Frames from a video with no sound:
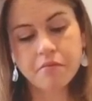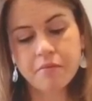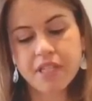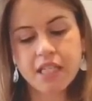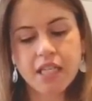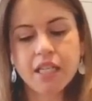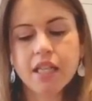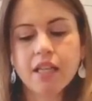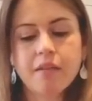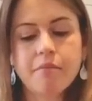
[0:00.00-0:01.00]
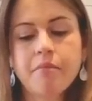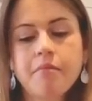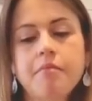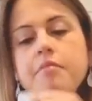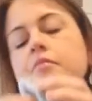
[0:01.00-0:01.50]
Petite Limb
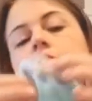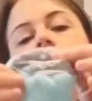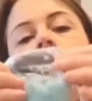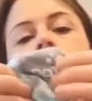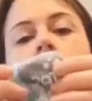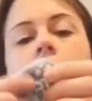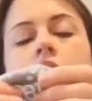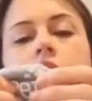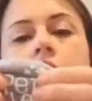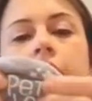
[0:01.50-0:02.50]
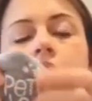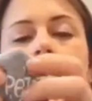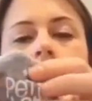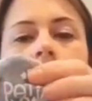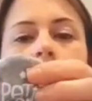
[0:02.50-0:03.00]

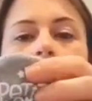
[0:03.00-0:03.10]
online. I